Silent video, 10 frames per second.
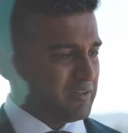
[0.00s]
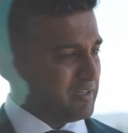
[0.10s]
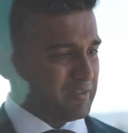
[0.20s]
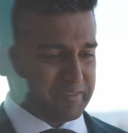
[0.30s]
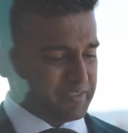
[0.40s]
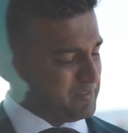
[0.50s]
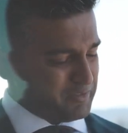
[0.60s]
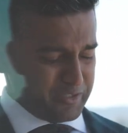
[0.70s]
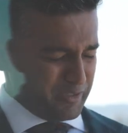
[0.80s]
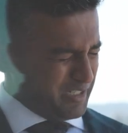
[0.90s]
my god,
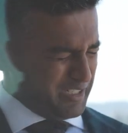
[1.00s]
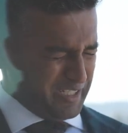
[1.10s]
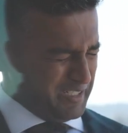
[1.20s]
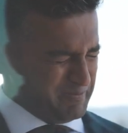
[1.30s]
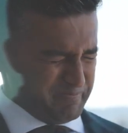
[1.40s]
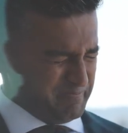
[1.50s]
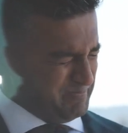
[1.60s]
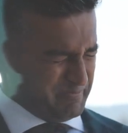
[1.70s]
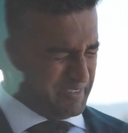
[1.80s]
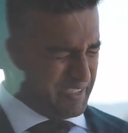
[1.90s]
it's too early.
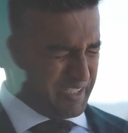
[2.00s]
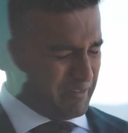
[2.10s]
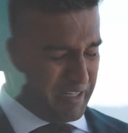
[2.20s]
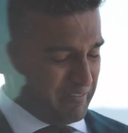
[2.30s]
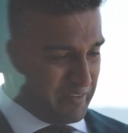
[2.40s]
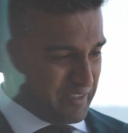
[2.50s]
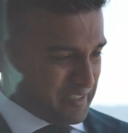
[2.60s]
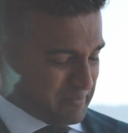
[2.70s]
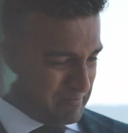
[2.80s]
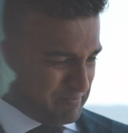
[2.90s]
I was not ready for this.